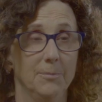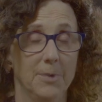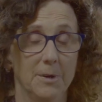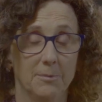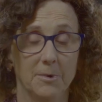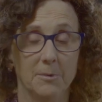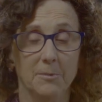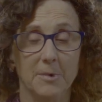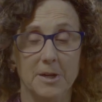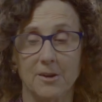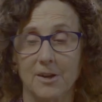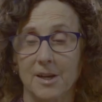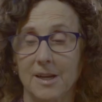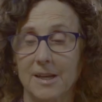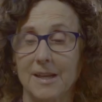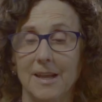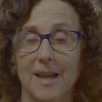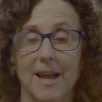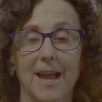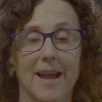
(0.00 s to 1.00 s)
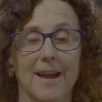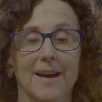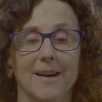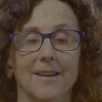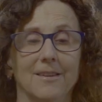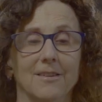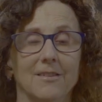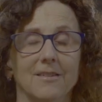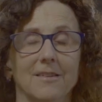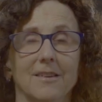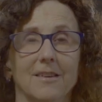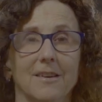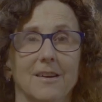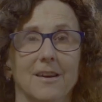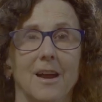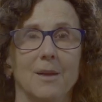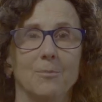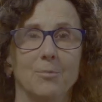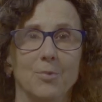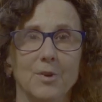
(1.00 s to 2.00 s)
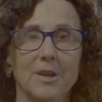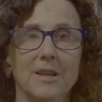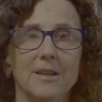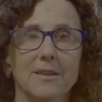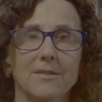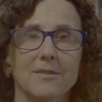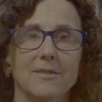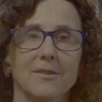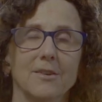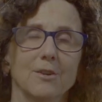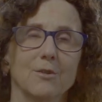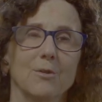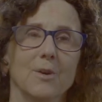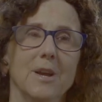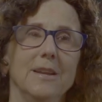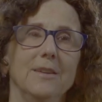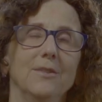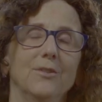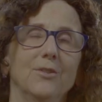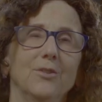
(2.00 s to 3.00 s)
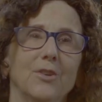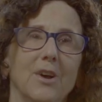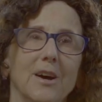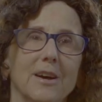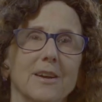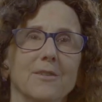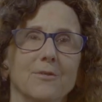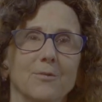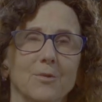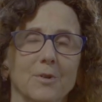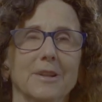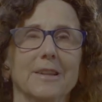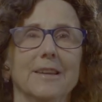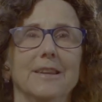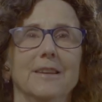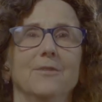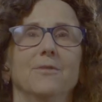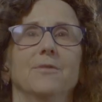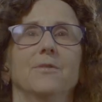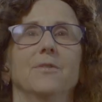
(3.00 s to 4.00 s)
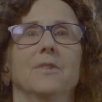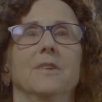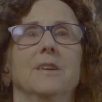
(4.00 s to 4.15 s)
Pippa Merrick, and I breathed a great sigh of relief